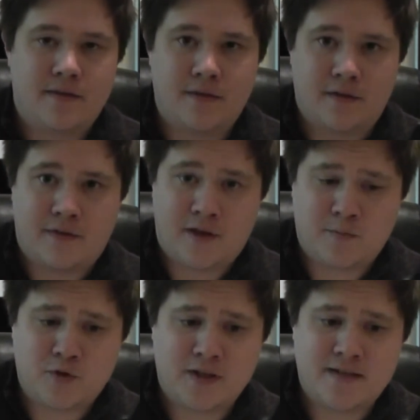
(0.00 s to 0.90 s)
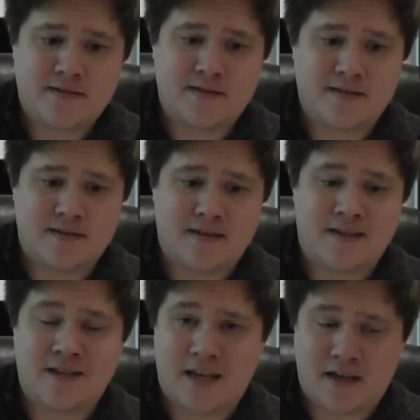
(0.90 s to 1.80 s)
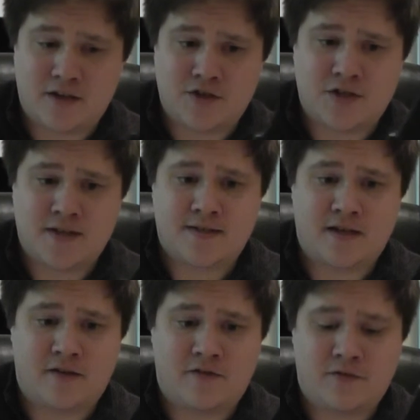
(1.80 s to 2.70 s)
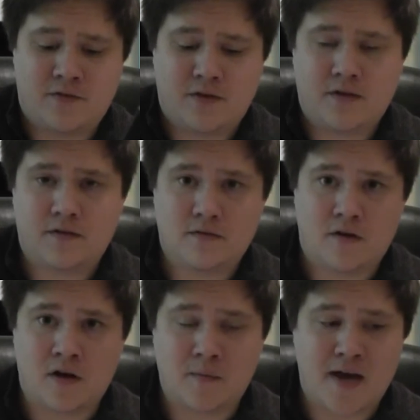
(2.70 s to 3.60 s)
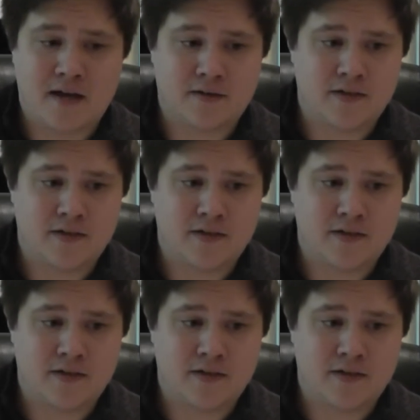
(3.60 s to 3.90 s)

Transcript: the thumb release doesn't engage itself automatically.